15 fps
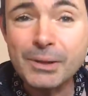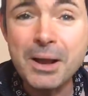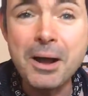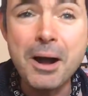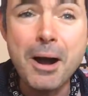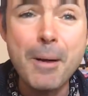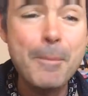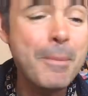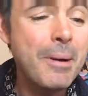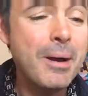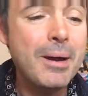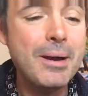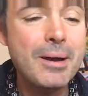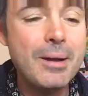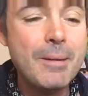
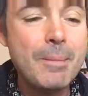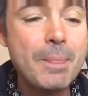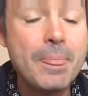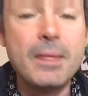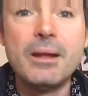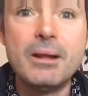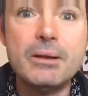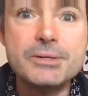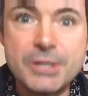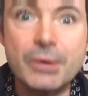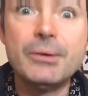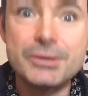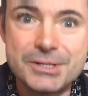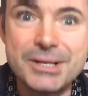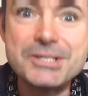
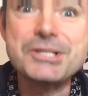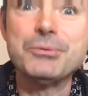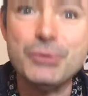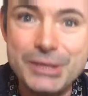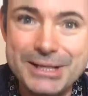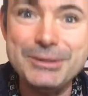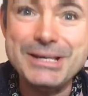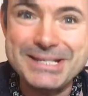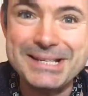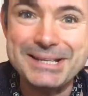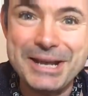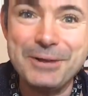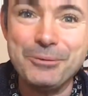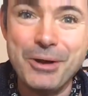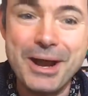So that's a really easy
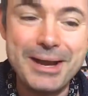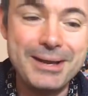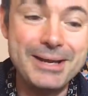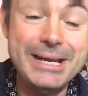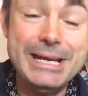lick, right?